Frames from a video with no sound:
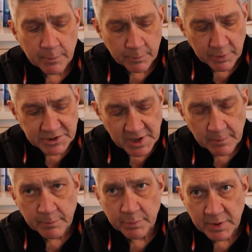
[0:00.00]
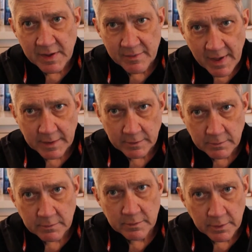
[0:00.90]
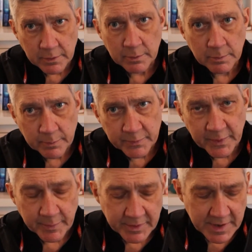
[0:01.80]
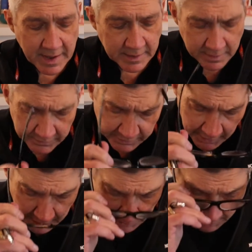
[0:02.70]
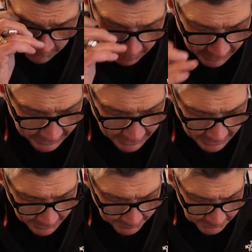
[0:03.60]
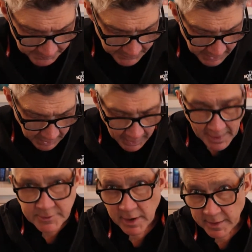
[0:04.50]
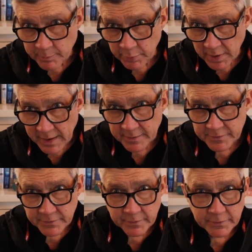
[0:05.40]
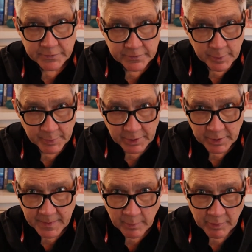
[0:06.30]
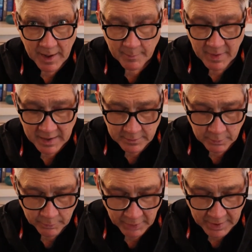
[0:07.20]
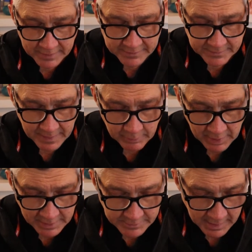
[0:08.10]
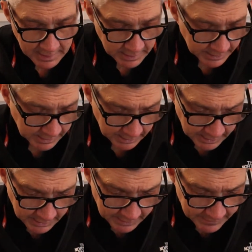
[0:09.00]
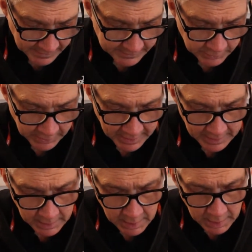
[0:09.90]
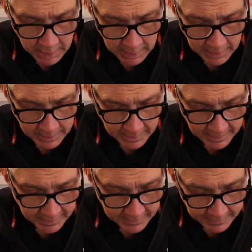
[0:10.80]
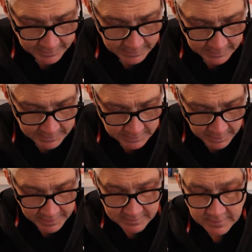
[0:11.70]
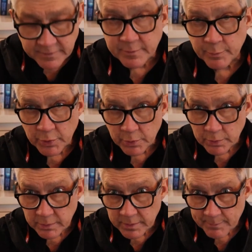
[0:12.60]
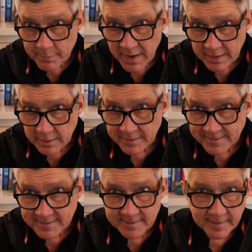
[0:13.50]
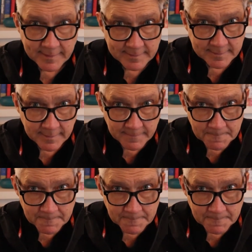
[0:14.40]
which I believe added to some of the negatives. But hydraulic brakes, super good. They were not manual brakes. They were hydraulic. That's great. I like the smooth pedal assist.